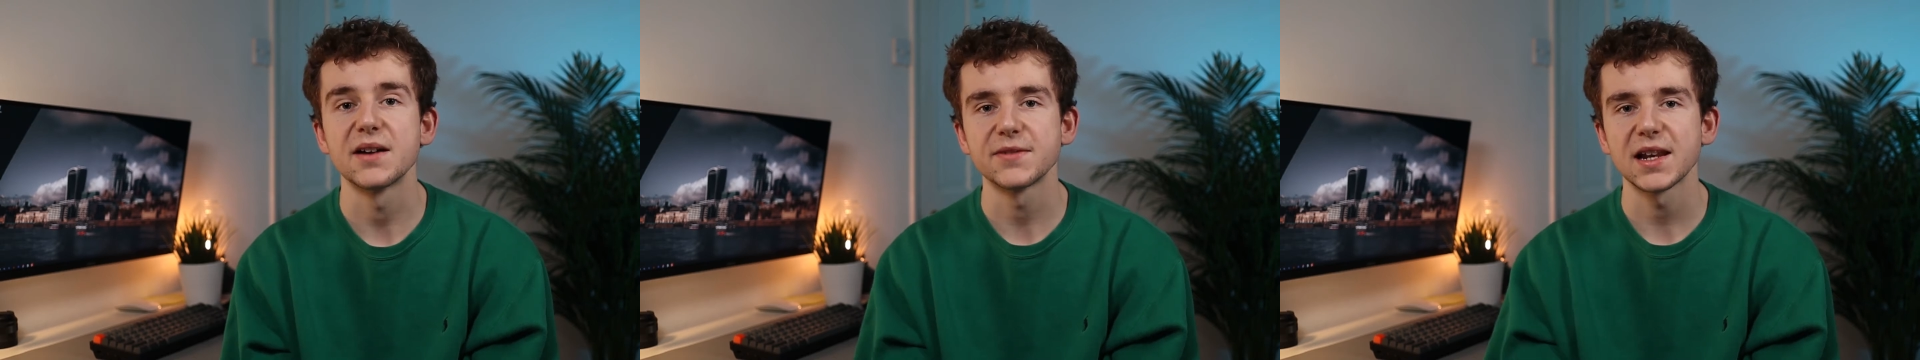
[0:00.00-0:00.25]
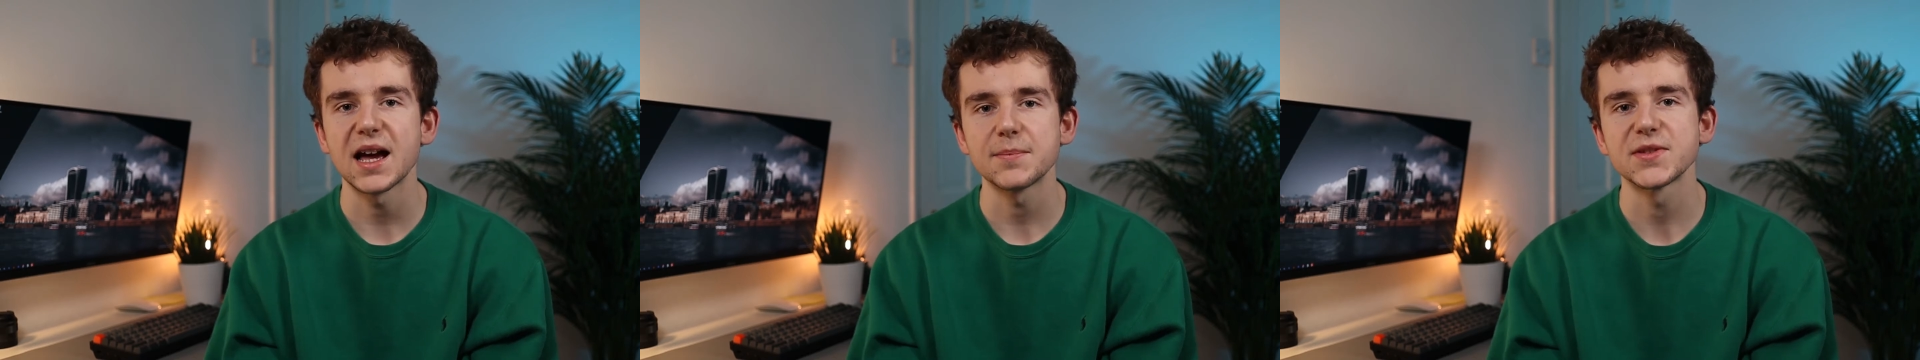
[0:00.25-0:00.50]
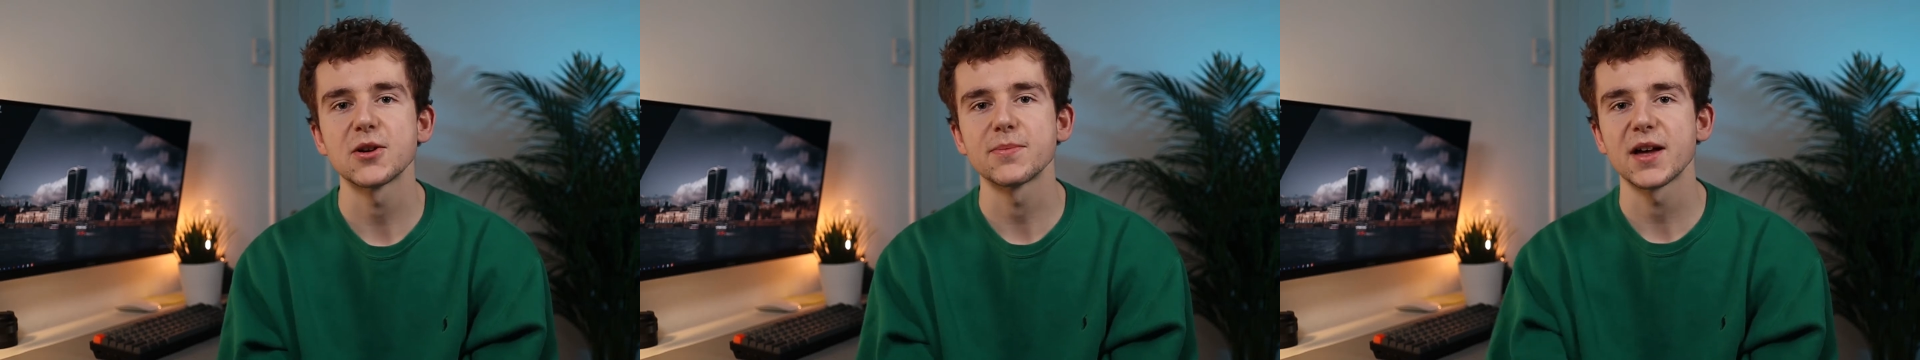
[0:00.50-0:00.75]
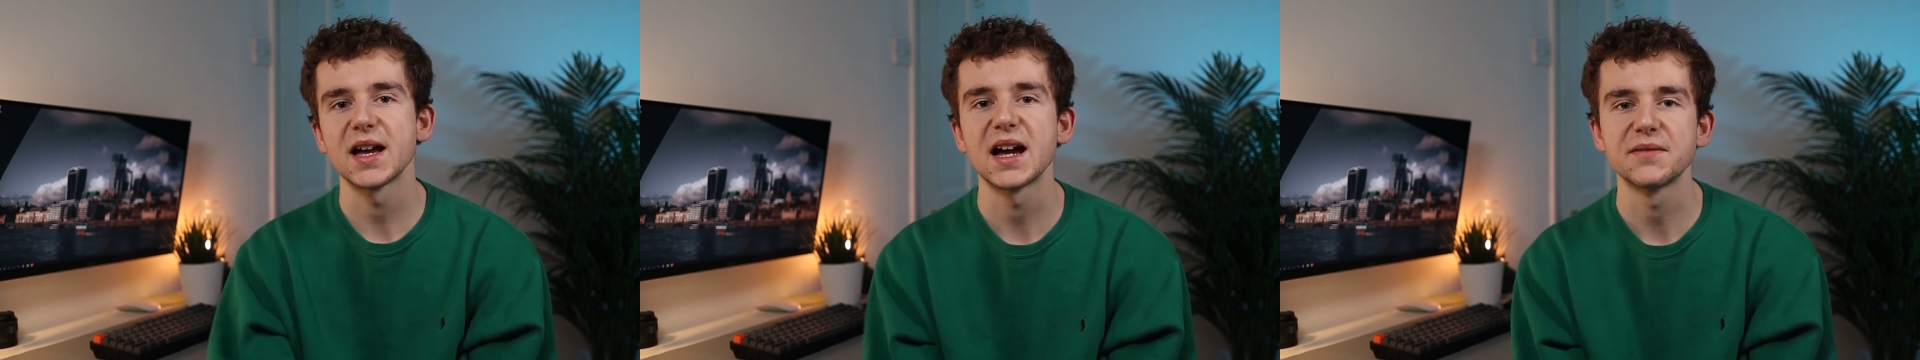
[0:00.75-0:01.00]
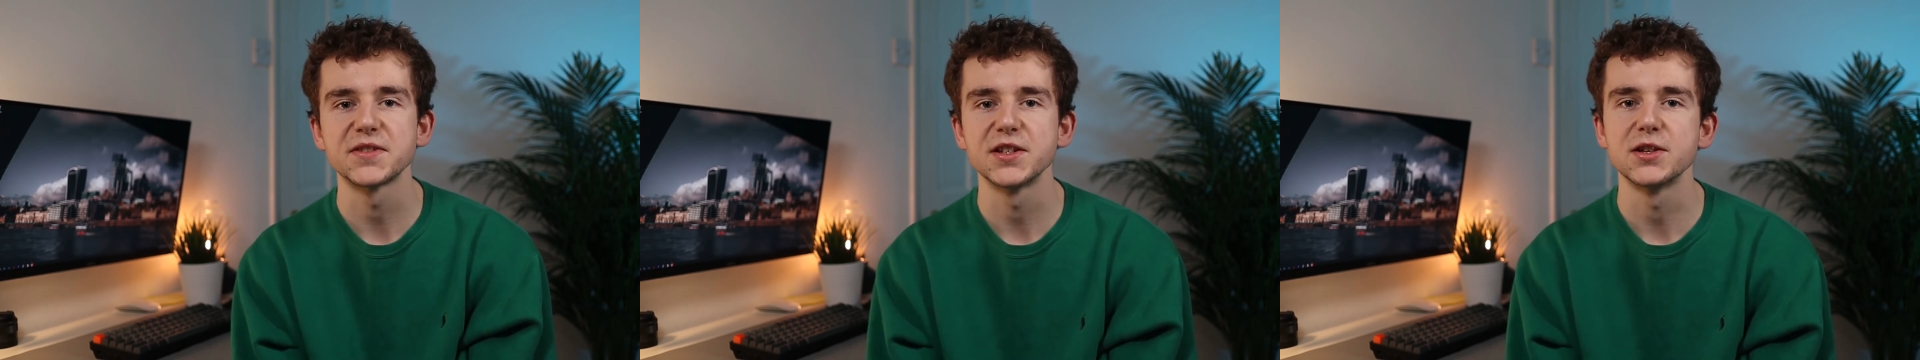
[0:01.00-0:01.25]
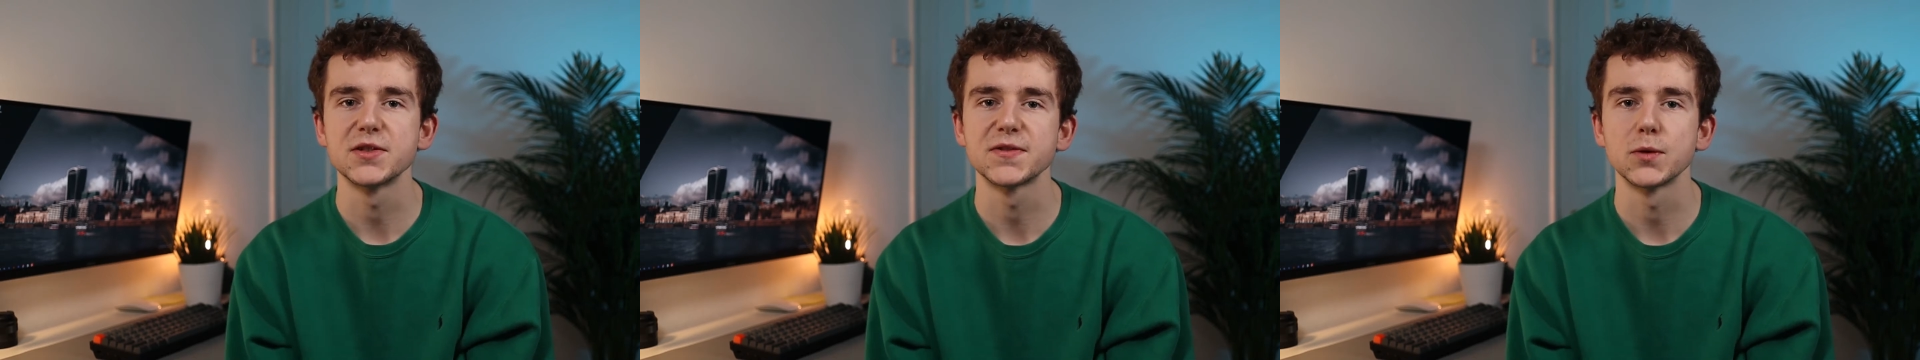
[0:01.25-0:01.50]
I have a laptop that I have to
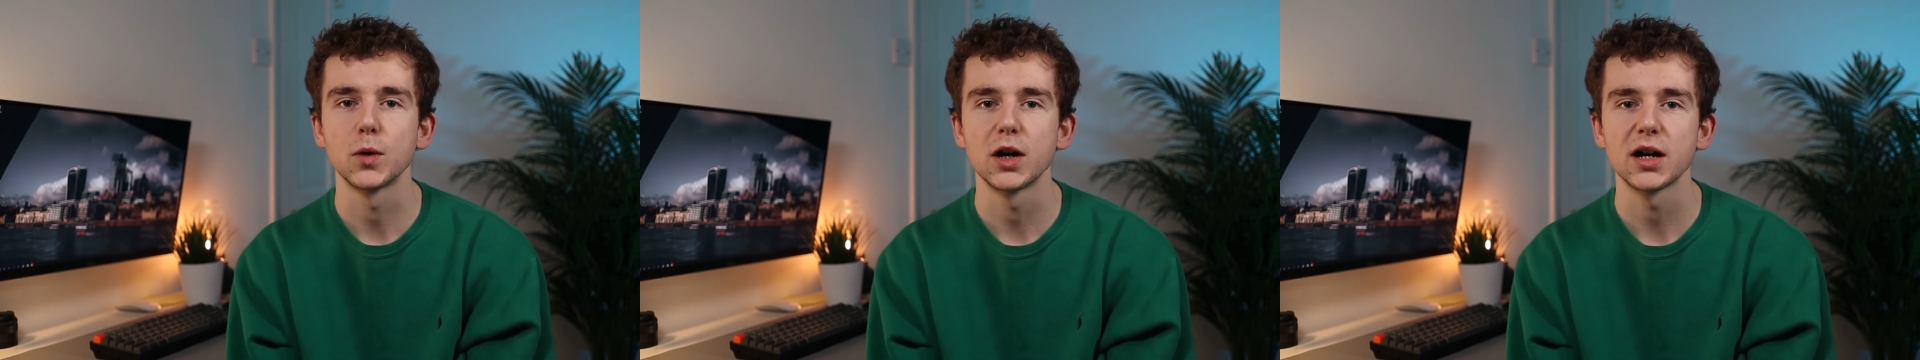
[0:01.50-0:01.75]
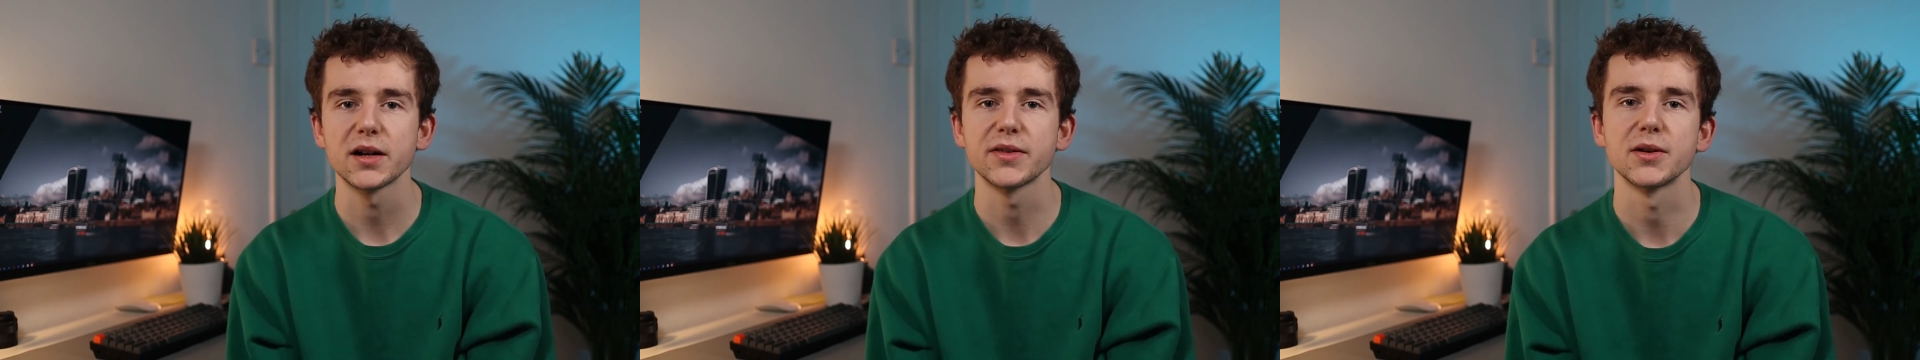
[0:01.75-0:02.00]
use for work